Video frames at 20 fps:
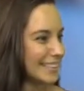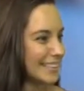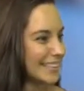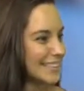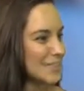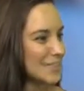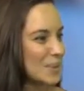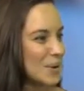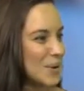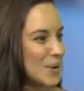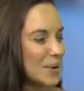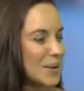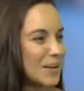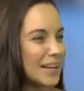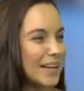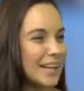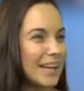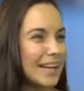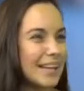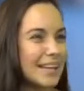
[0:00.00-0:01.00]
So
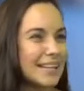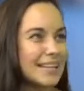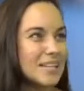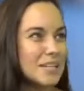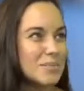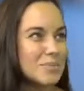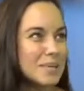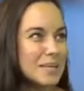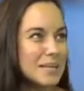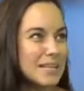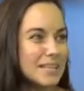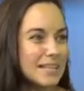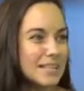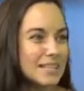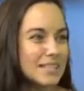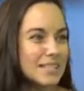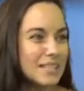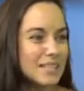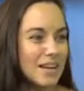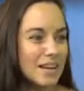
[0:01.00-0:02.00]
in the beginning,
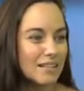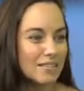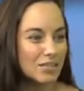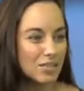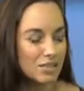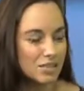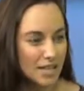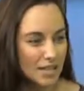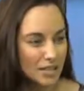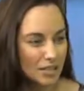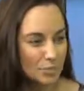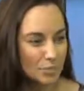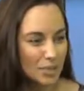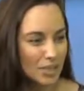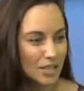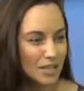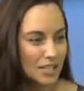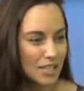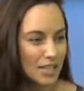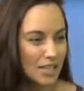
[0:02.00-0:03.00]
it's a lot of strength
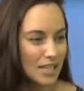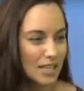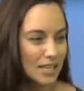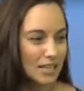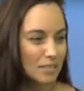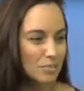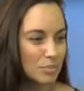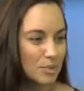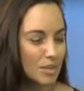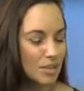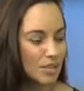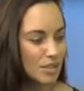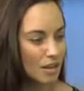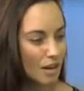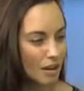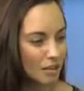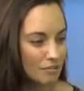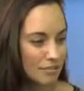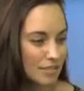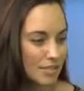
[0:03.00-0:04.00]
building and building
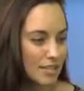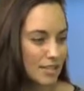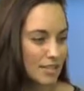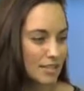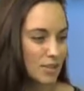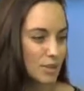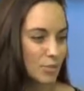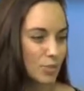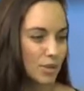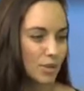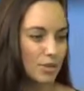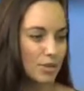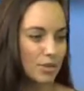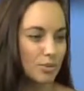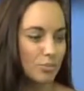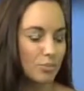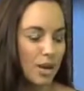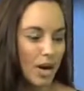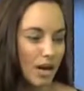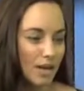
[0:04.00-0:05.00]
confidence with your
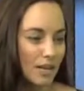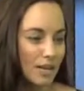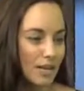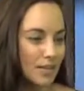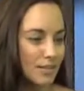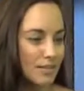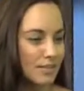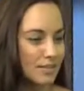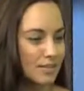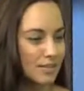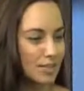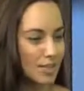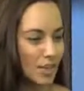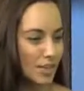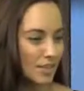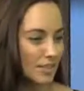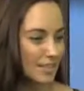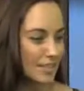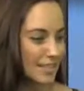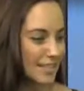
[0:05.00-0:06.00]
body. As an
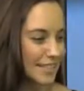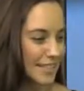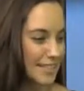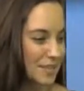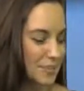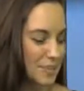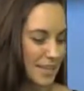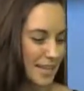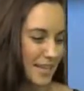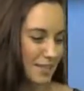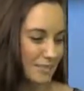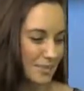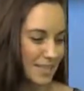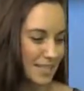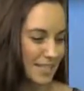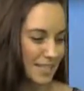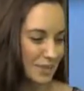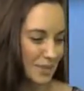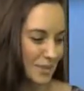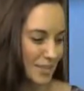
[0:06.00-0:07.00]
adult, I think we get
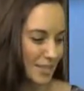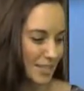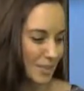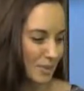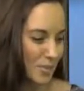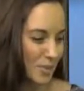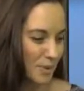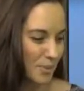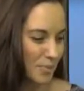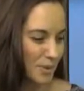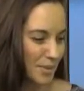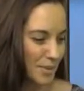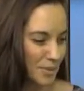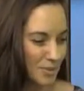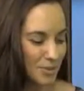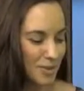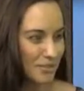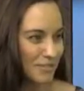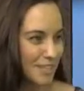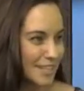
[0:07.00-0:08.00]
really used to what we
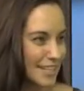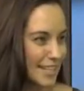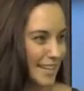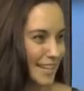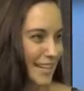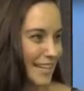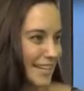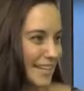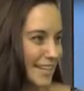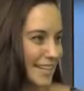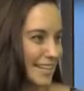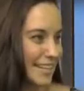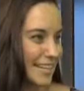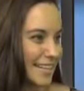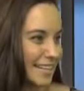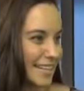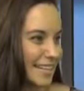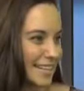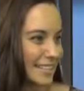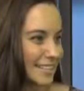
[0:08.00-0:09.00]
do every day. And
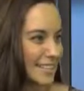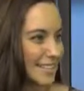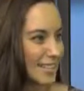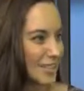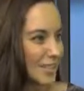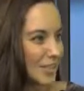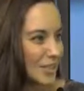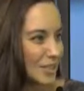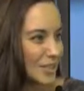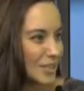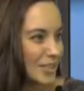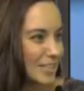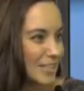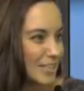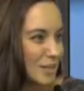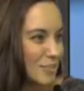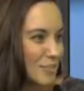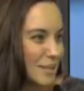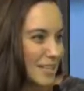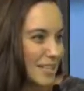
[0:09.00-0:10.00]
just learning
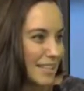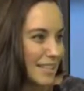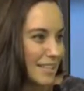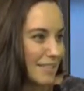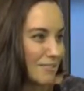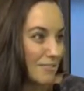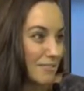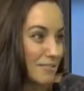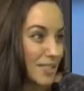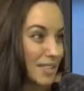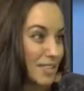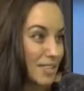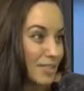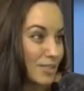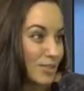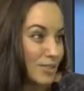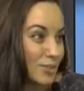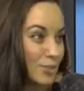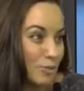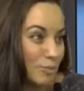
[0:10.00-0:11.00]
something that
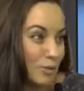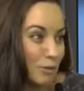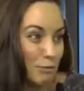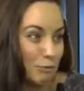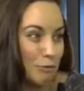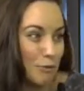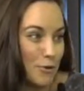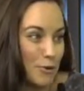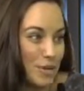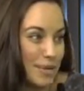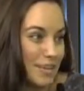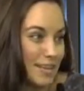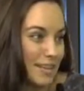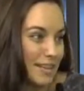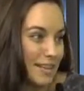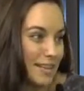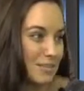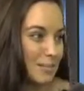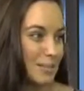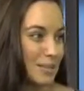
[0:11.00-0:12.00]
feels super foreign
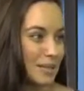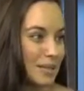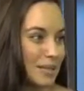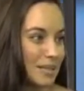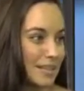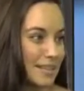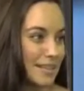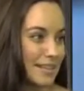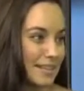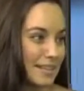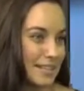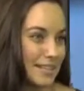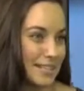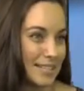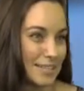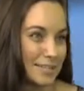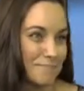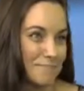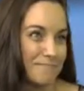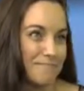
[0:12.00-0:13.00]
can be
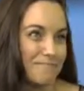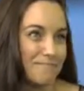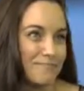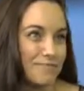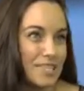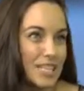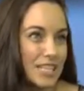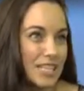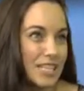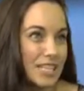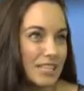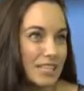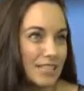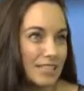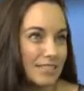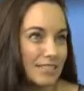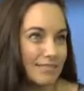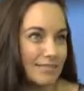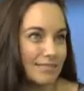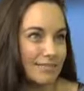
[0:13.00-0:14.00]
really
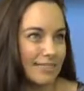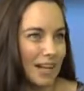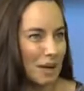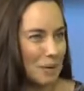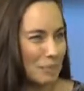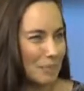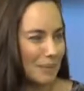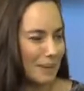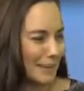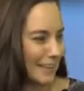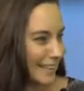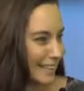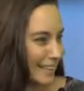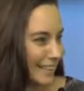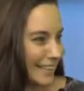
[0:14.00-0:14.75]
humbling.